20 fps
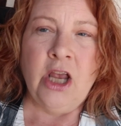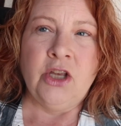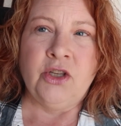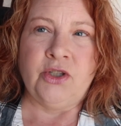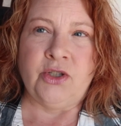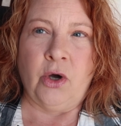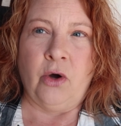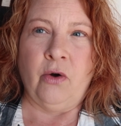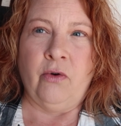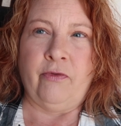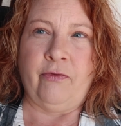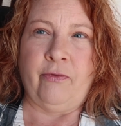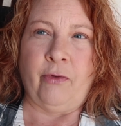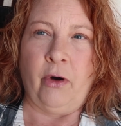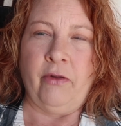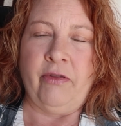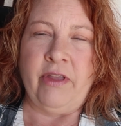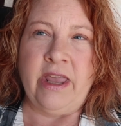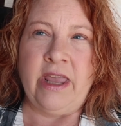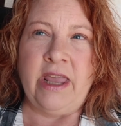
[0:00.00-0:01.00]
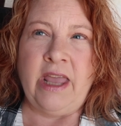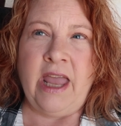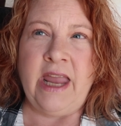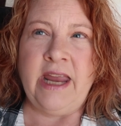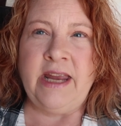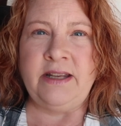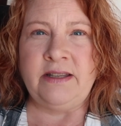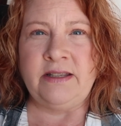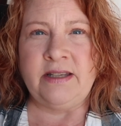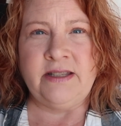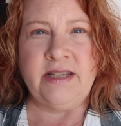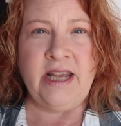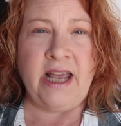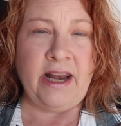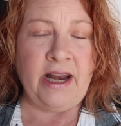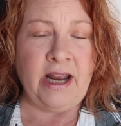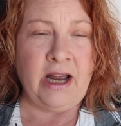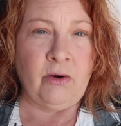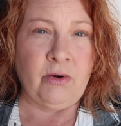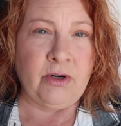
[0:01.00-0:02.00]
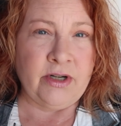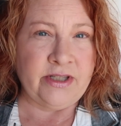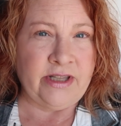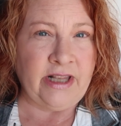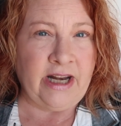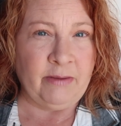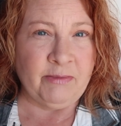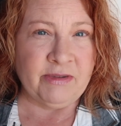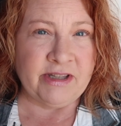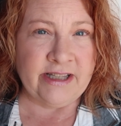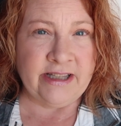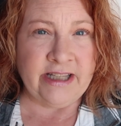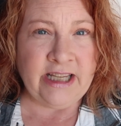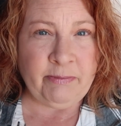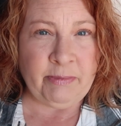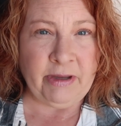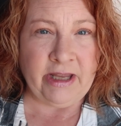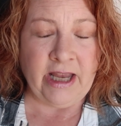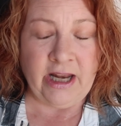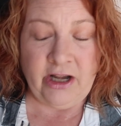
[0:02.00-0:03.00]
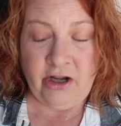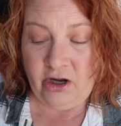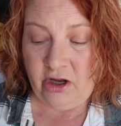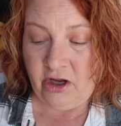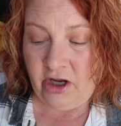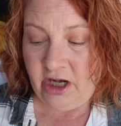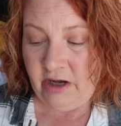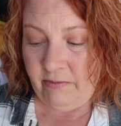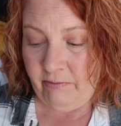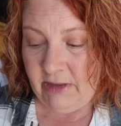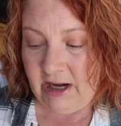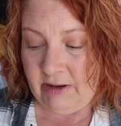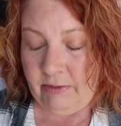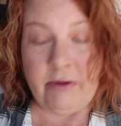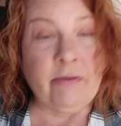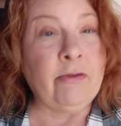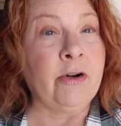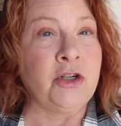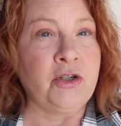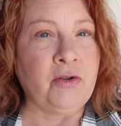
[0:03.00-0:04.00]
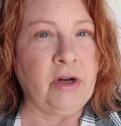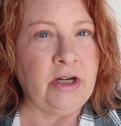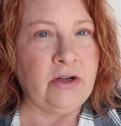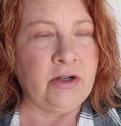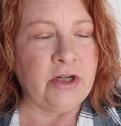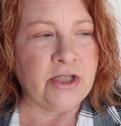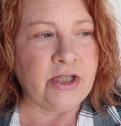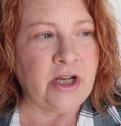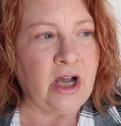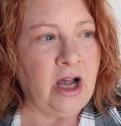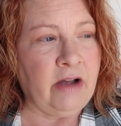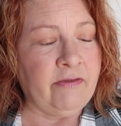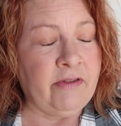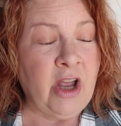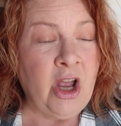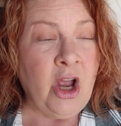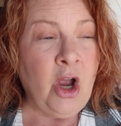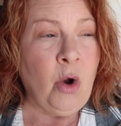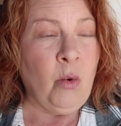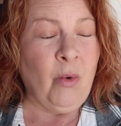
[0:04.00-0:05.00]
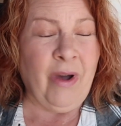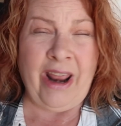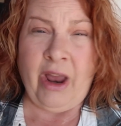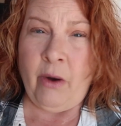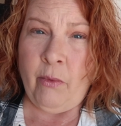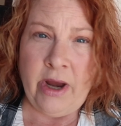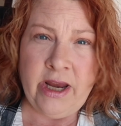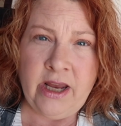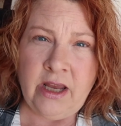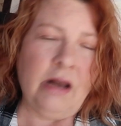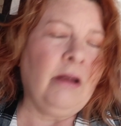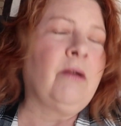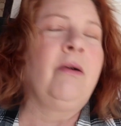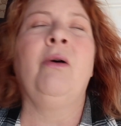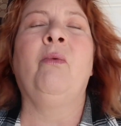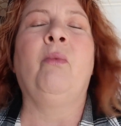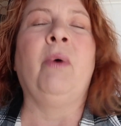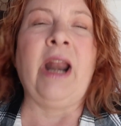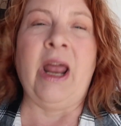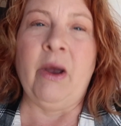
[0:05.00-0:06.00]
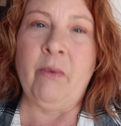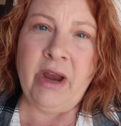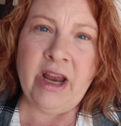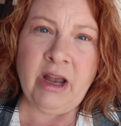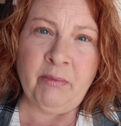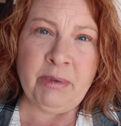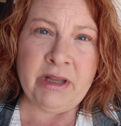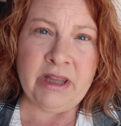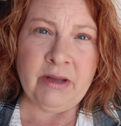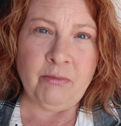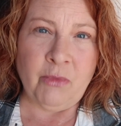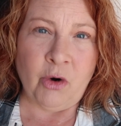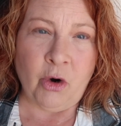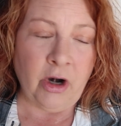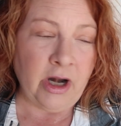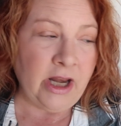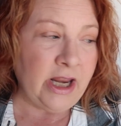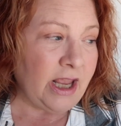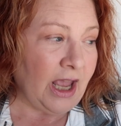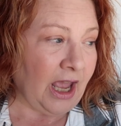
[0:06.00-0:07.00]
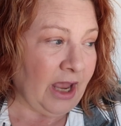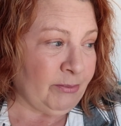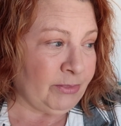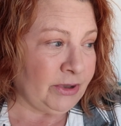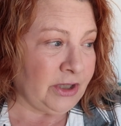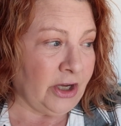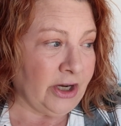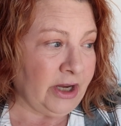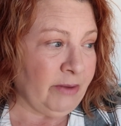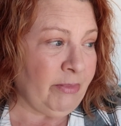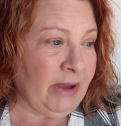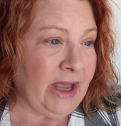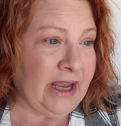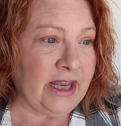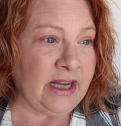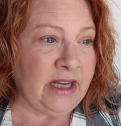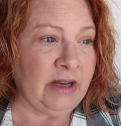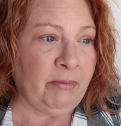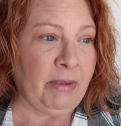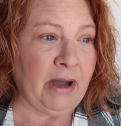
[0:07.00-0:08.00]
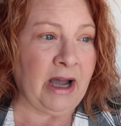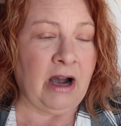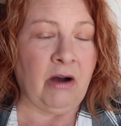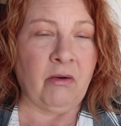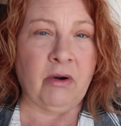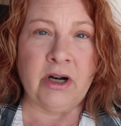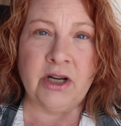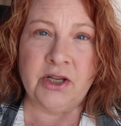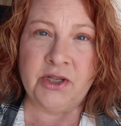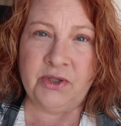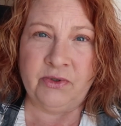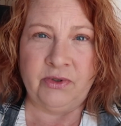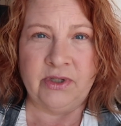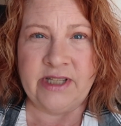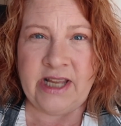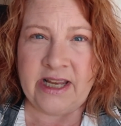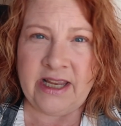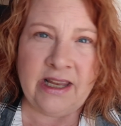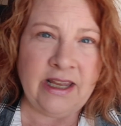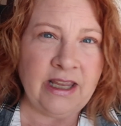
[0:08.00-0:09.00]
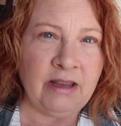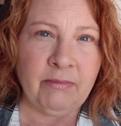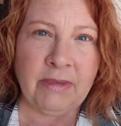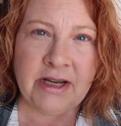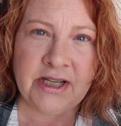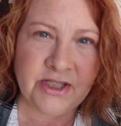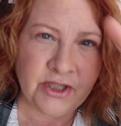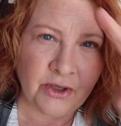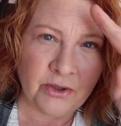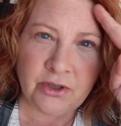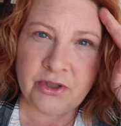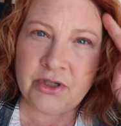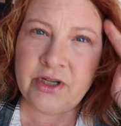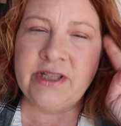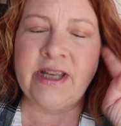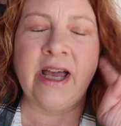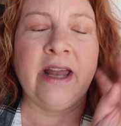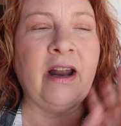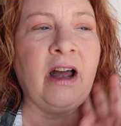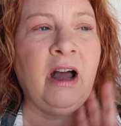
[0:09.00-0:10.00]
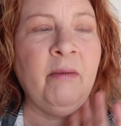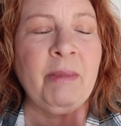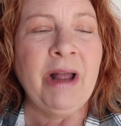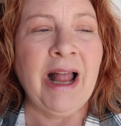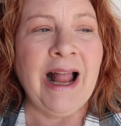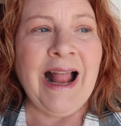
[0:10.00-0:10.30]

So for the 8 to 10 hours that I'm sleeping at night, my refrigerator is off. When I wake up in the morning, I plug it back into power as soon as I can get my solar set up.